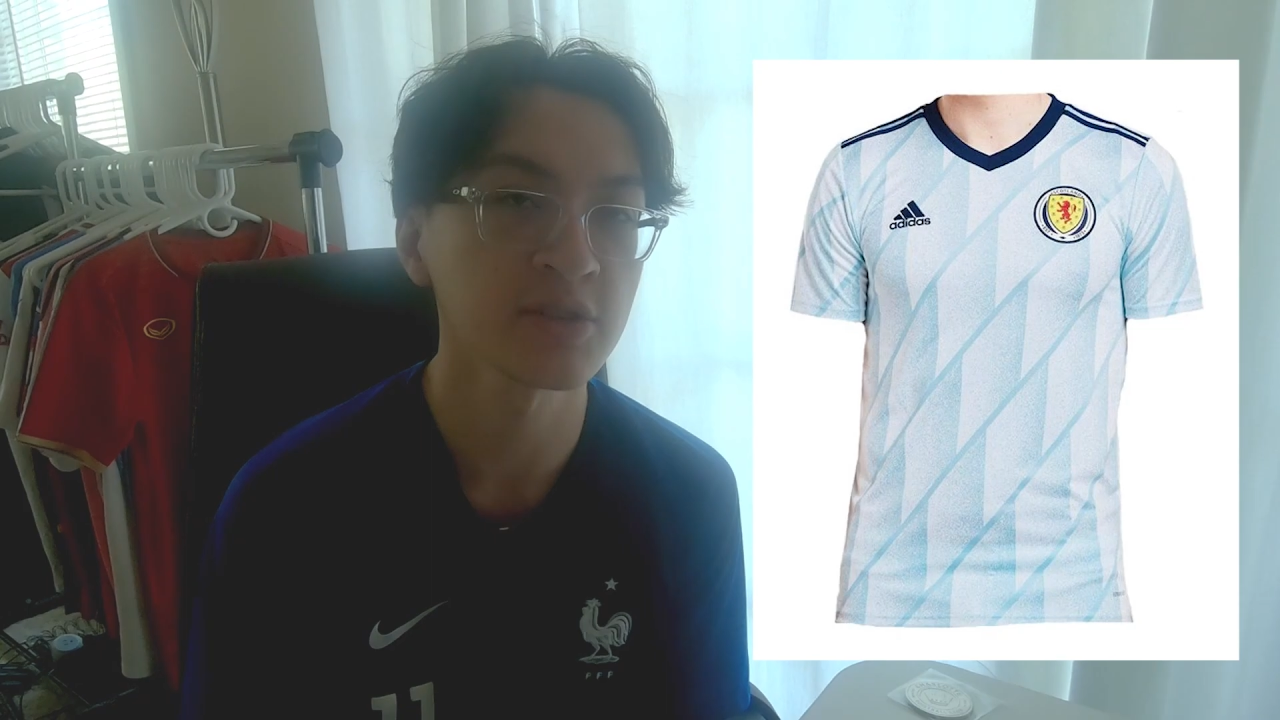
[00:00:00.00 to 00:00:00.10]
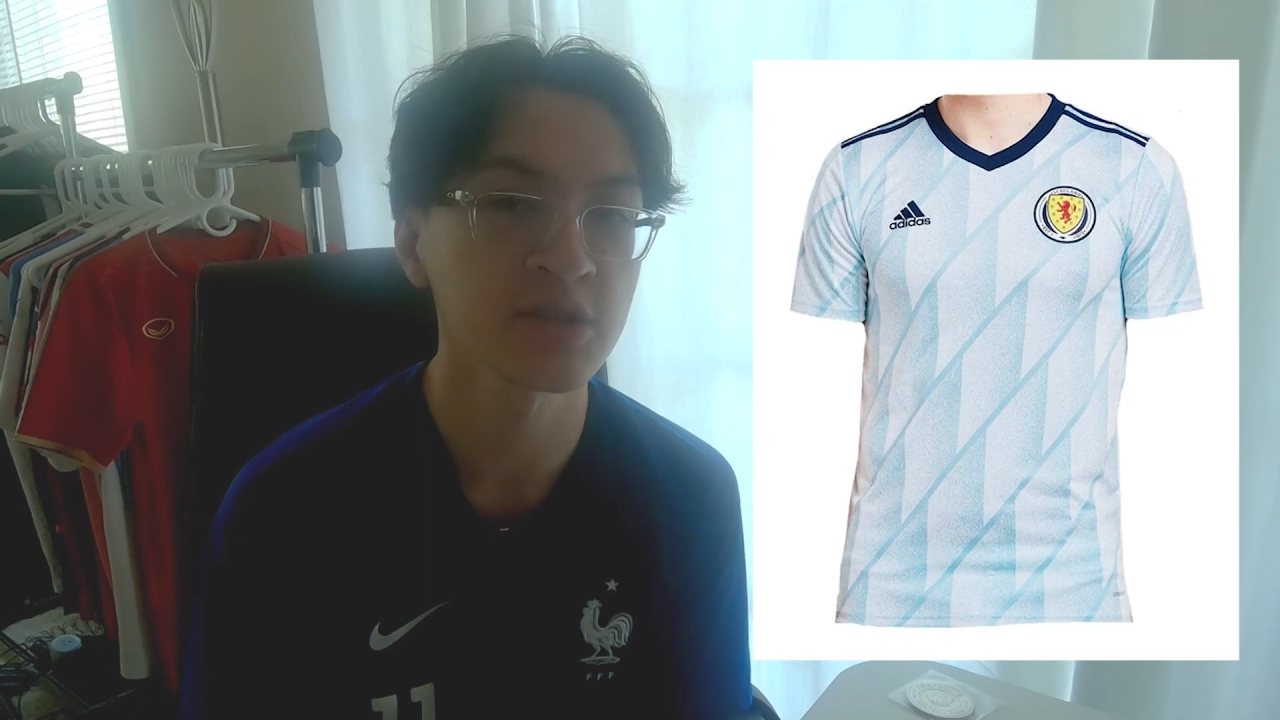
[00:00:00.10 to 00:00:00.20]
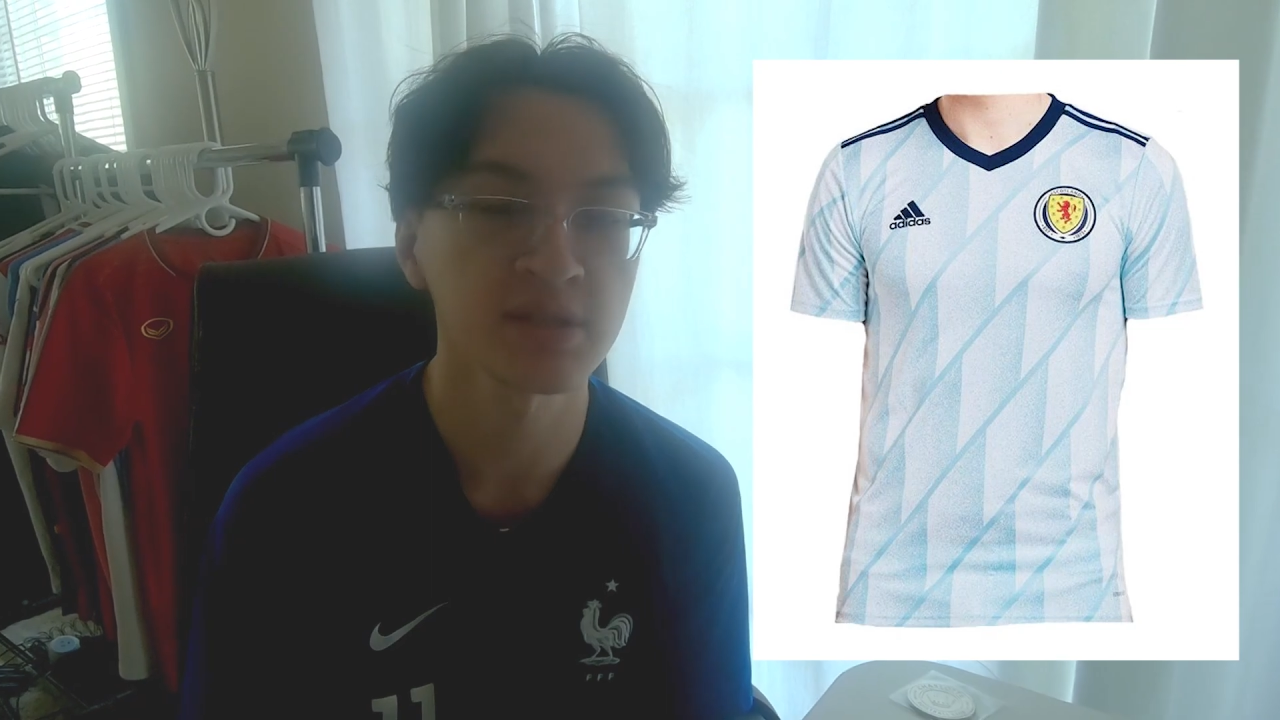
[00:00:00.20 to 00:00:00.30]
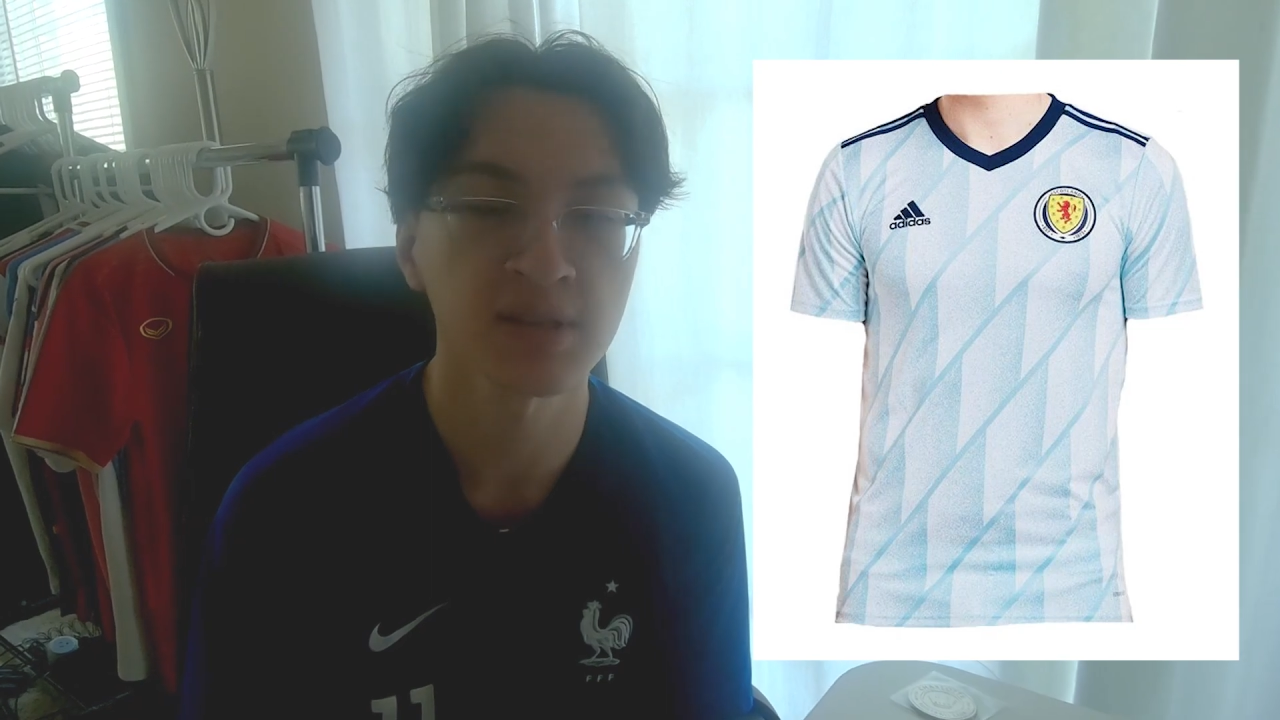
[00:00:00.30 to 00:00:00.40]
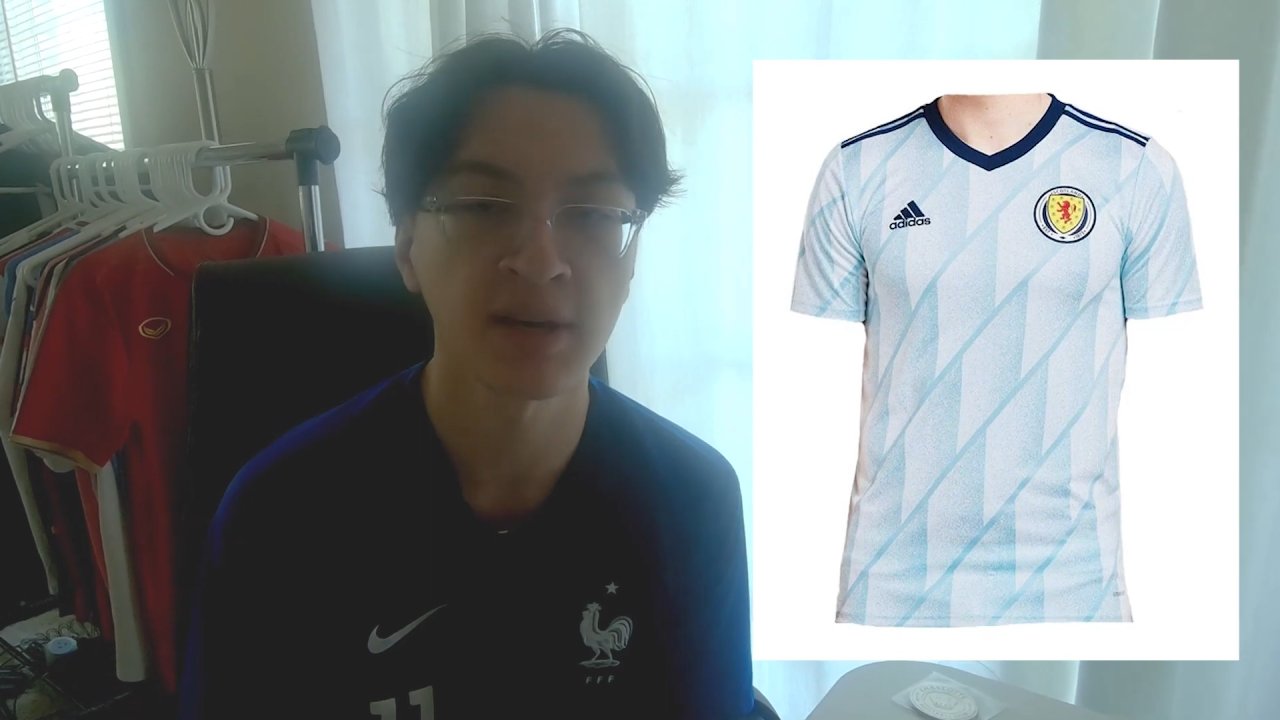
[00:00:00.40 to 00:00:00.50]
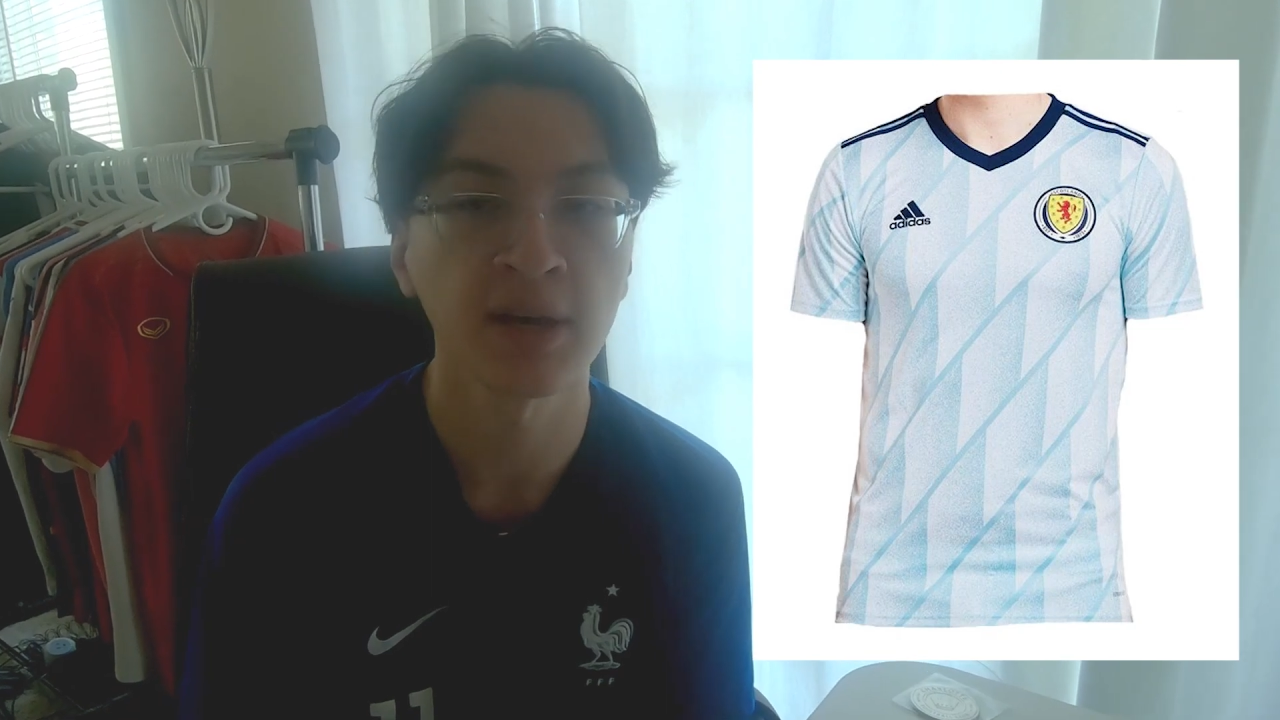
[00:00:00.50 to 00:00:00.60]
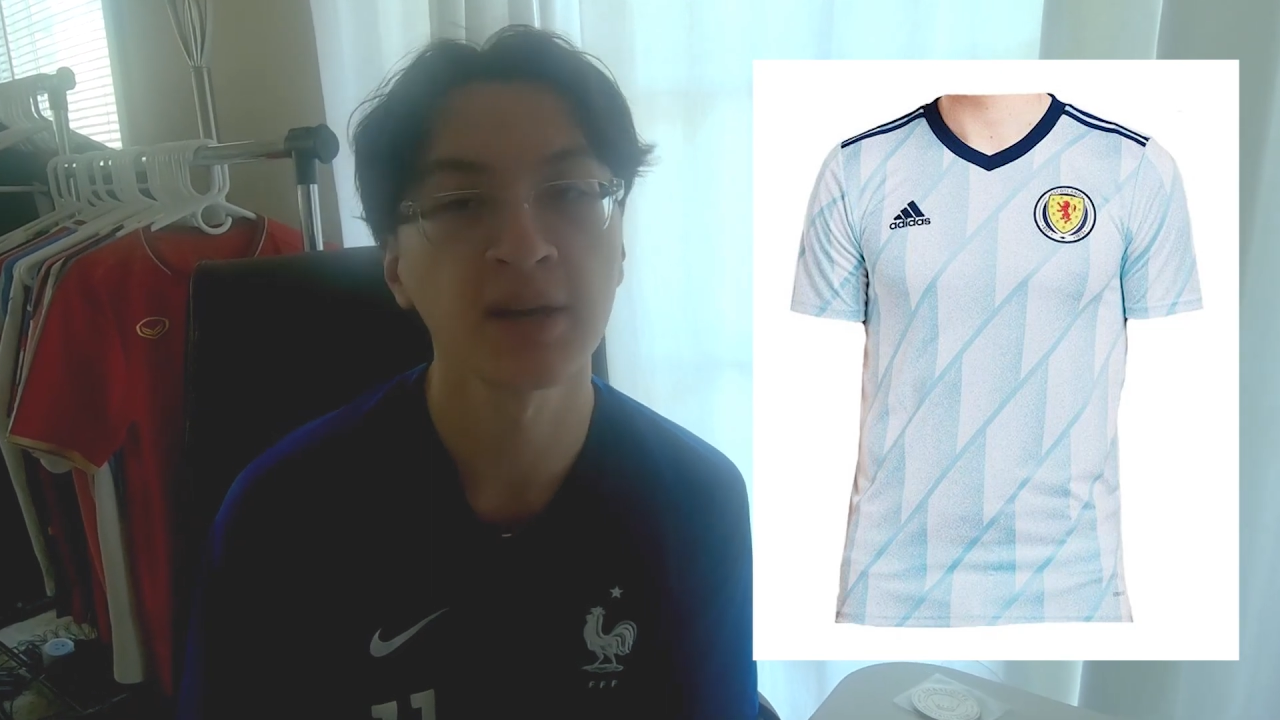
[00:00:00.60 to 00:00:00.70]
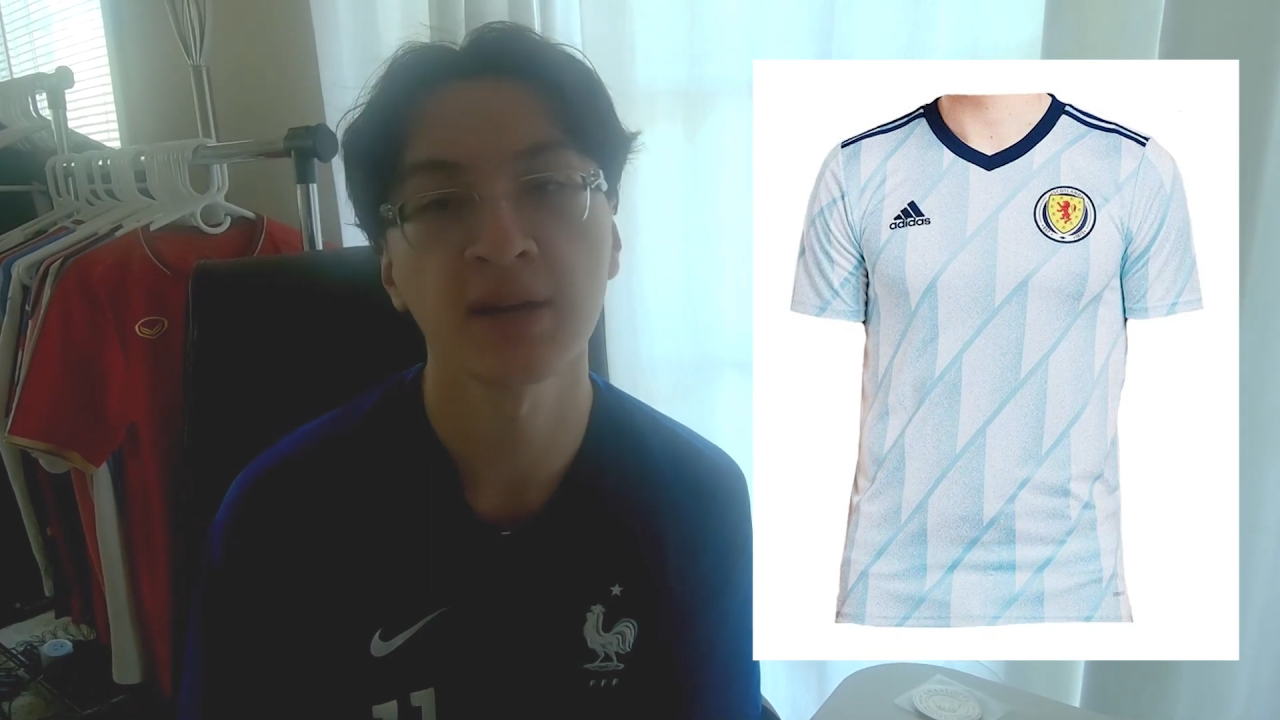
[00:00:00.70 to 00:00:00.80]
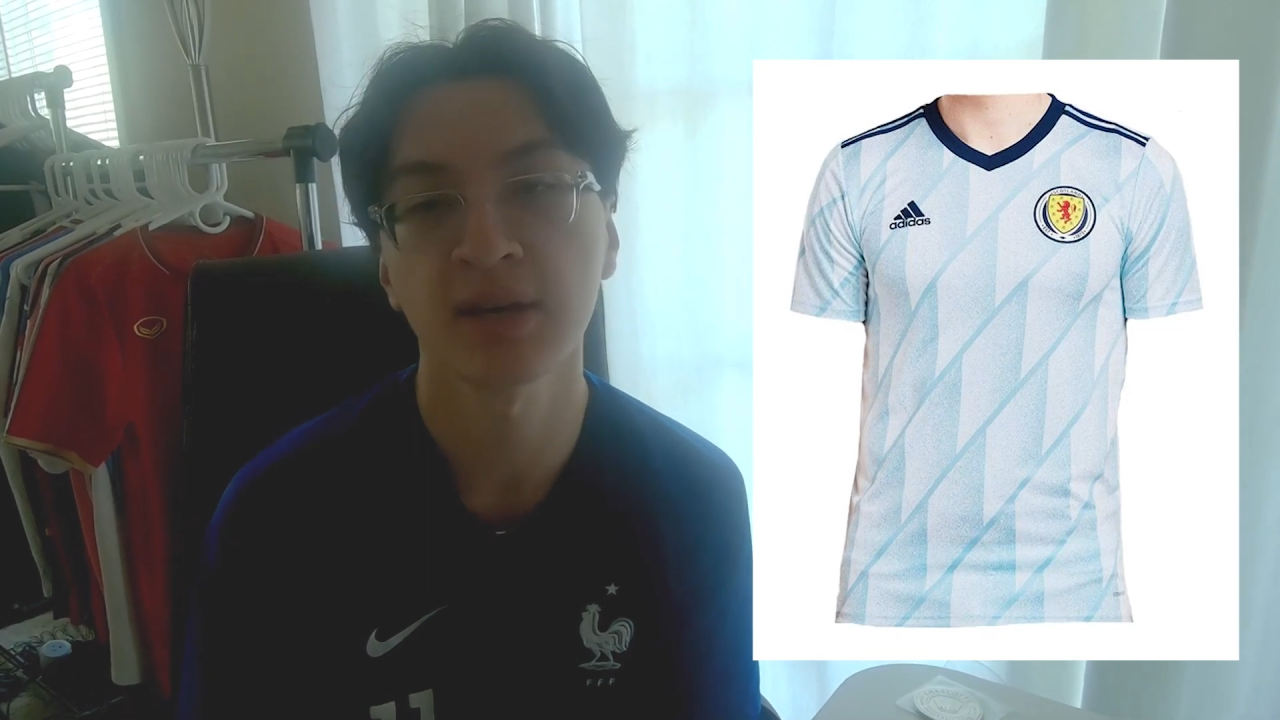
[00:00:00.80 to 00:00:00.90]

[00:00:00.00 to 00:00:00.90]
just, I